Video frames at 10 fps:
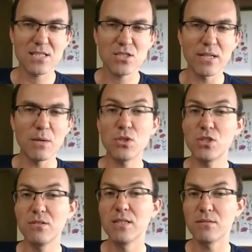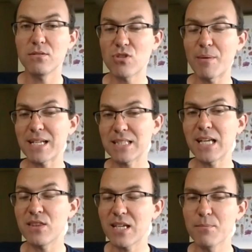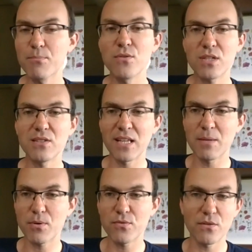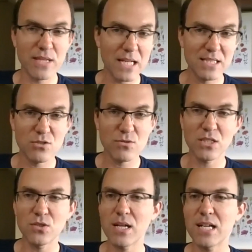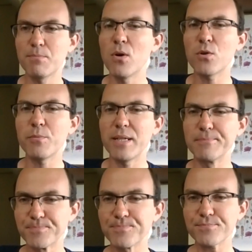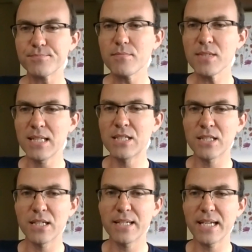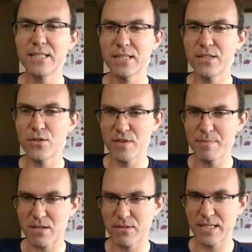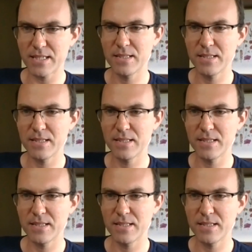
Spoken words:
So it would dramatically, I think, improve the developer flow. If that's interesting to you guys, poke me. I'd like to get your feedback on that.